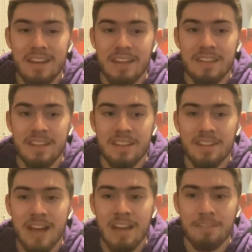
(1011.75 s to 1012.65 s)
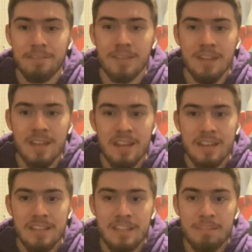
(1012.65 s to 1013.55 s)
I think a lot of
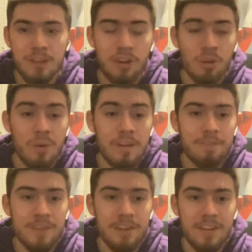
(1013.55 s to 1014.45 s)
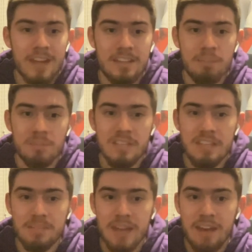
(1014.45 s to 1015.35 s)
teams are going to figure that double
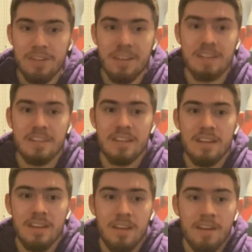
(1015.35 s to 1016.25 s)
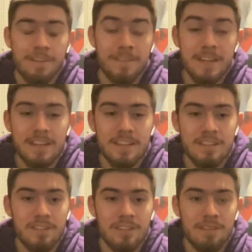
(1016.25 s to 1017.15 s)
teams out, and Phoenix
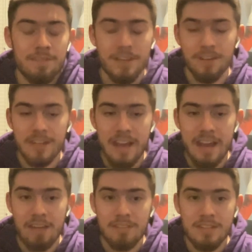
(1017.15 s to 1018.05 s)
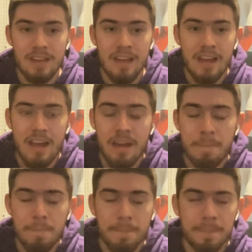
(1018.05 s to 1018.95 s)
certainly figured that out
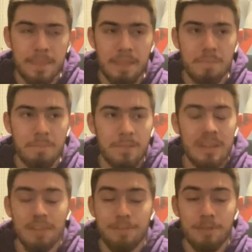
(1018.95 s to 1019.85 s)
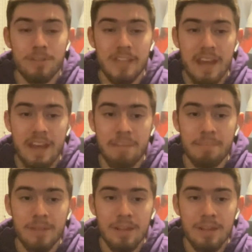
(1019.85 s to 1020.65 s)
in the first game.